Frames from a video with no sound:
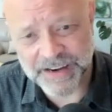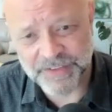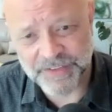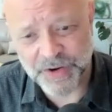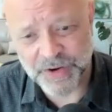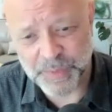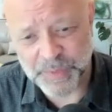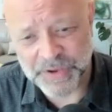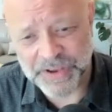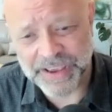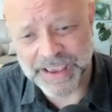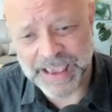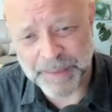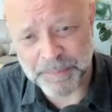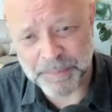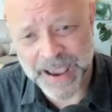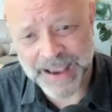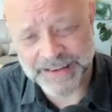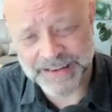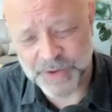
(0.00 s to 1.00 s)
And if only we could
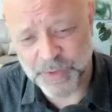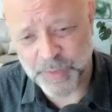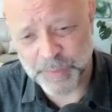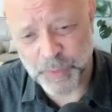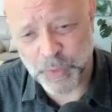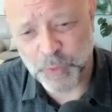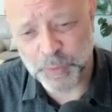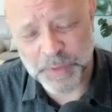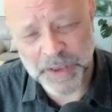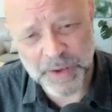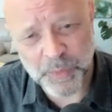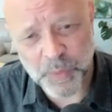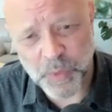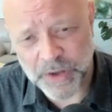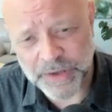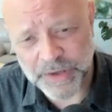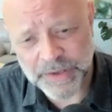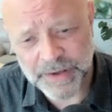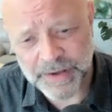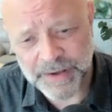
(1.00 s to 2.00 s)
get back to it all being
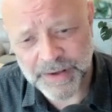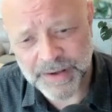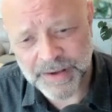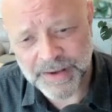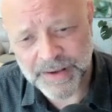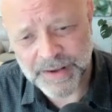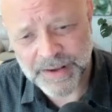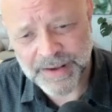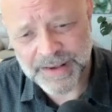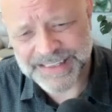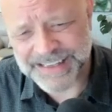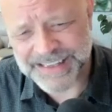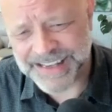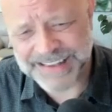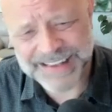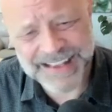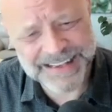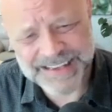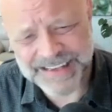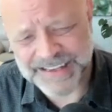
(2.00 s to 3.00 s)
one it's
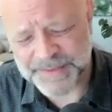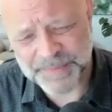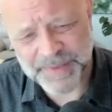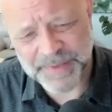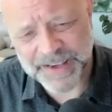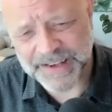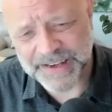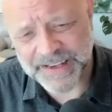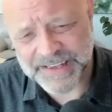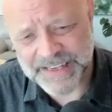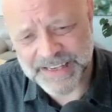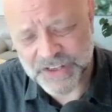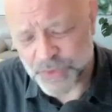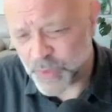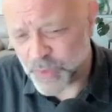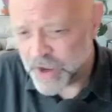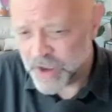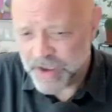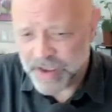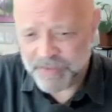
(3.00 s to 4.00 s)
like that doesn't make any sense.
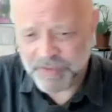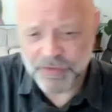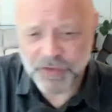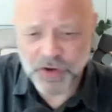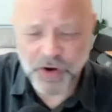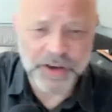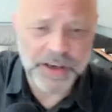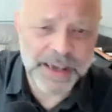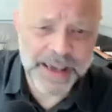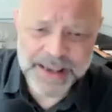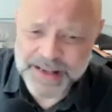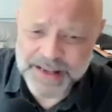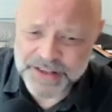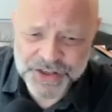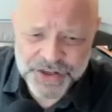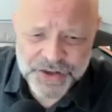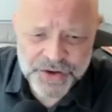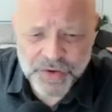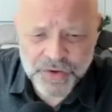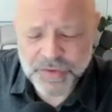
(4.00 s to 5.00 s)
Or if you've got
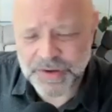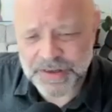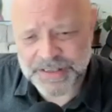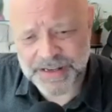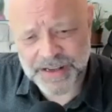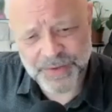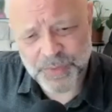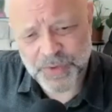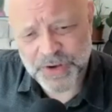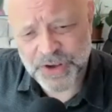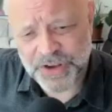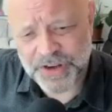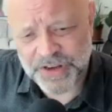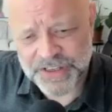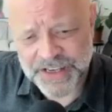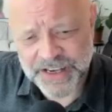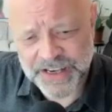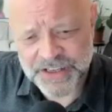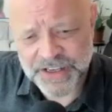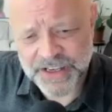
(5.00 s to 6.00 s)
kids, you know, it's like what are you going to
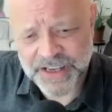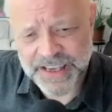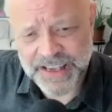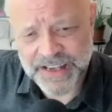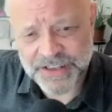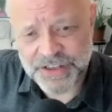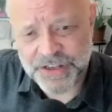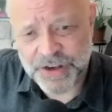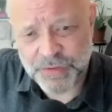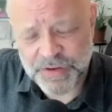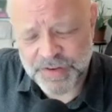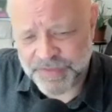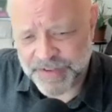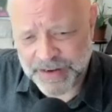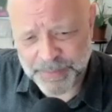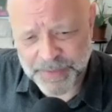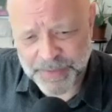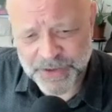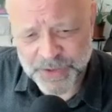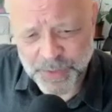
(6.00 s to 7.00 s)
say to your kids? Don't
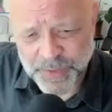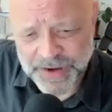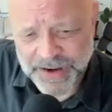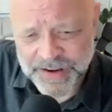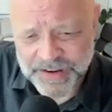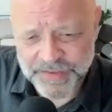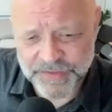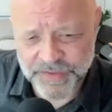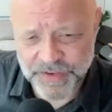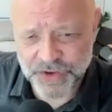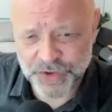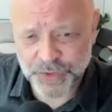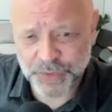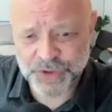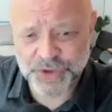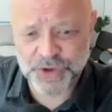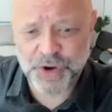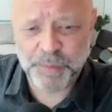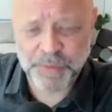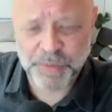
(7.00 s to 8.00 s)
develop into an individual.
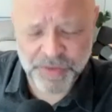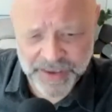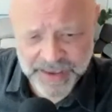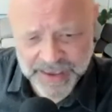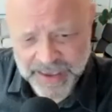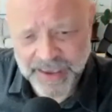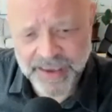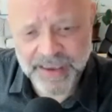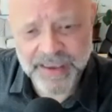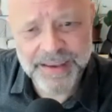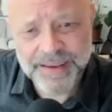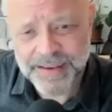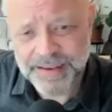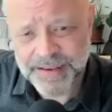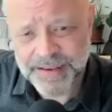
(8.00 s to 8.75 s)
Stop thinking.